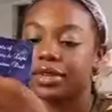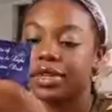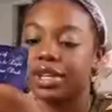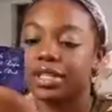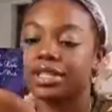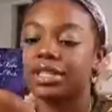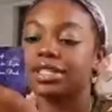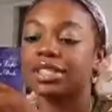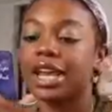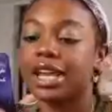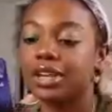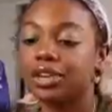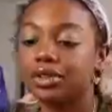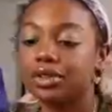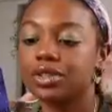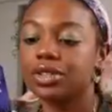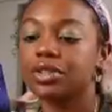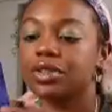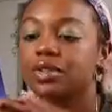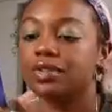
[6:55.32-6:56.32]
It's
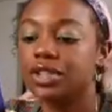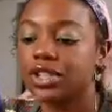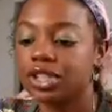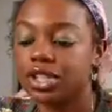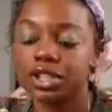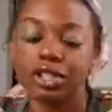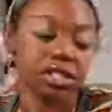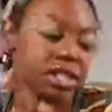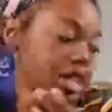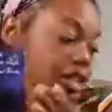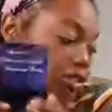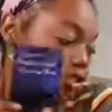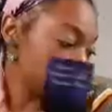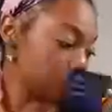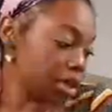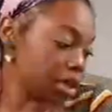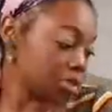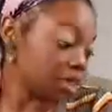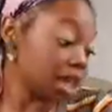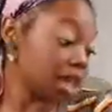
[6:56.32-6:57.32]
cycles, visions, and
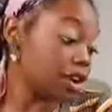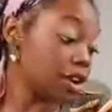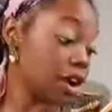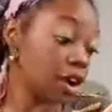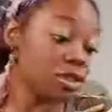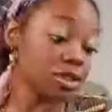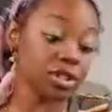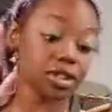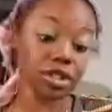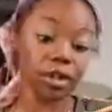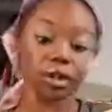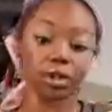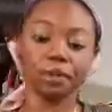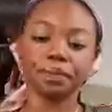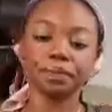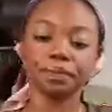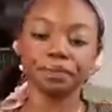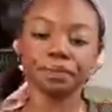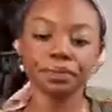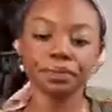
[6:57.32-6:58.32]
dreams. And also,